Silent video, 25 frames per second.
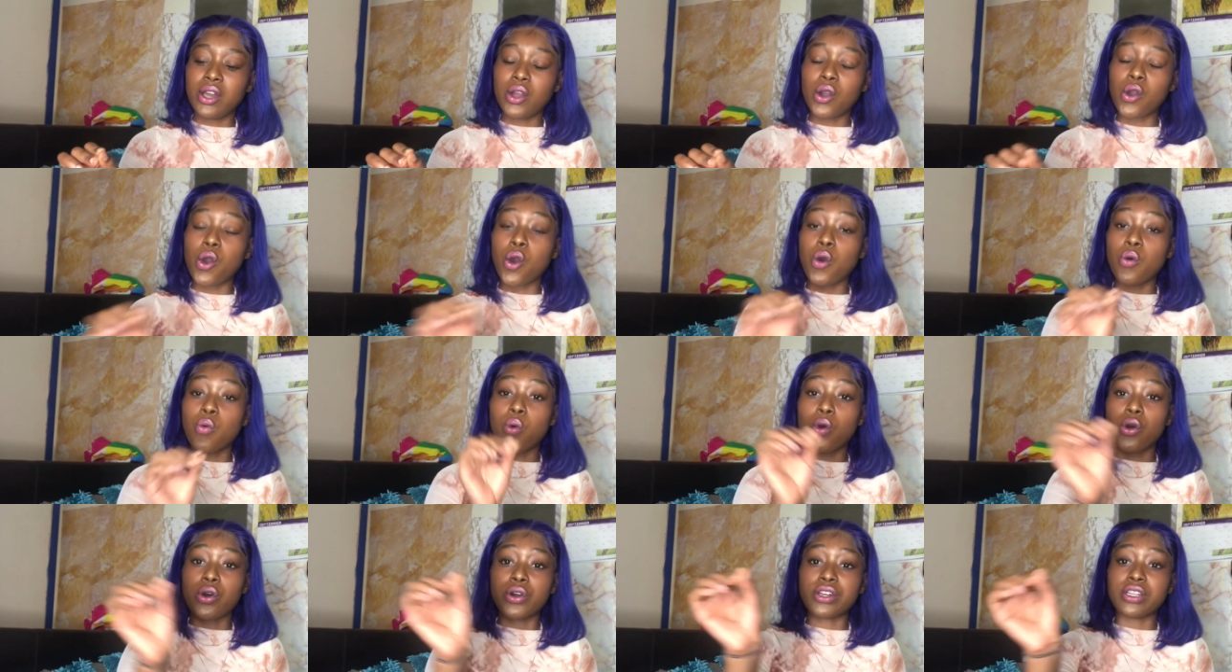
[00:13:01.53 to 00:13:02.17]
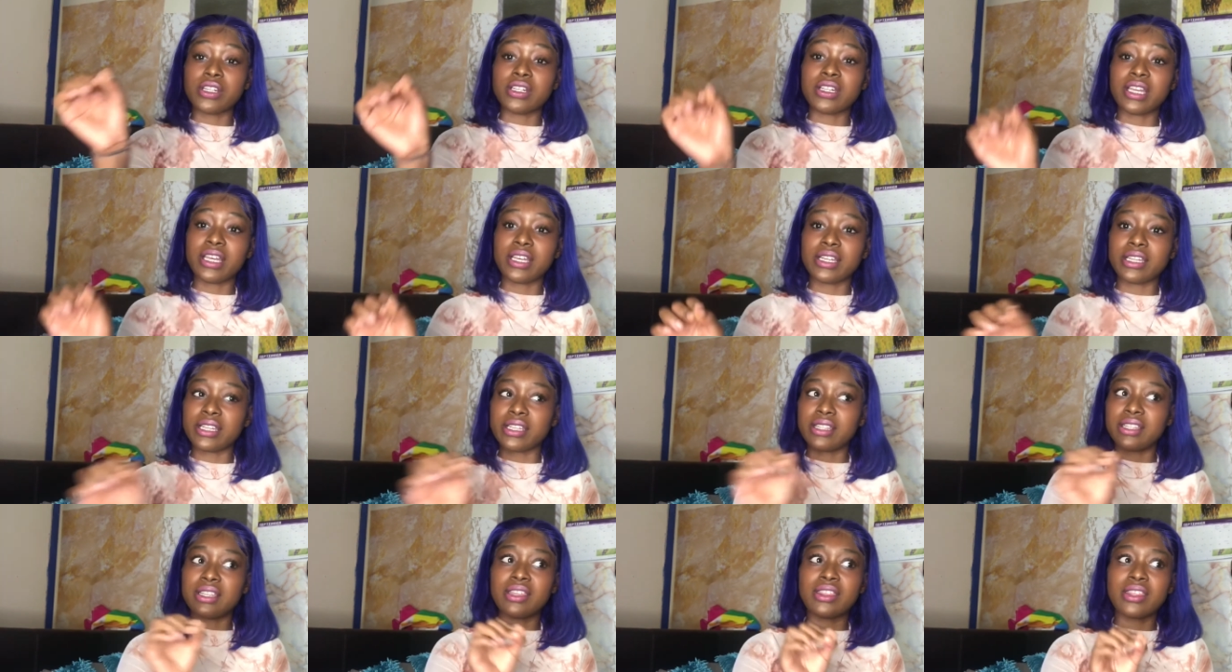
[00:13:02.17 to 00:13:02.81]

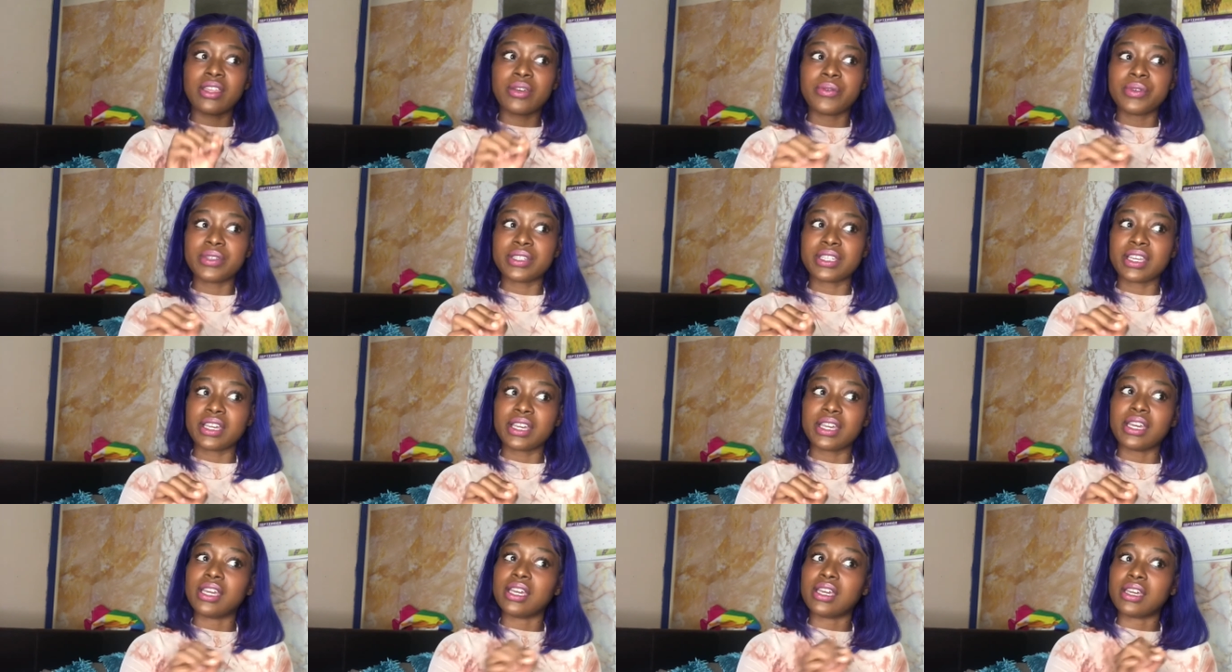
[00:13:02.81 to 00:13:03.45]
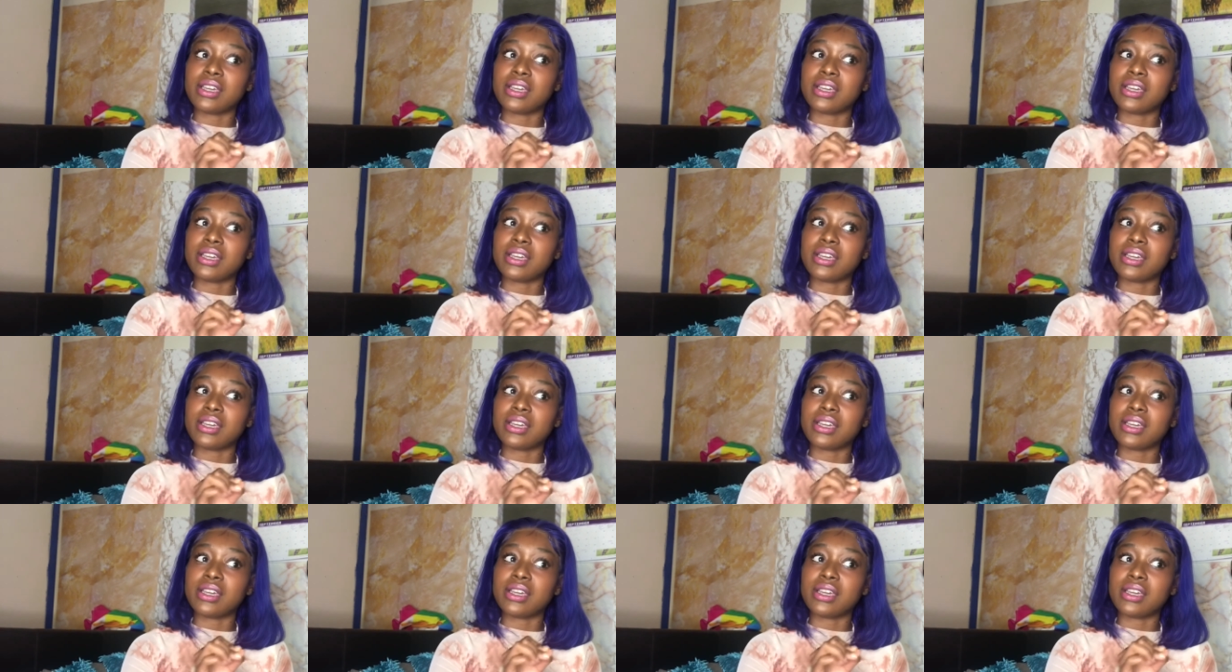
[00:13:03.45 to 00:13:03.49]
coordinated nothing was like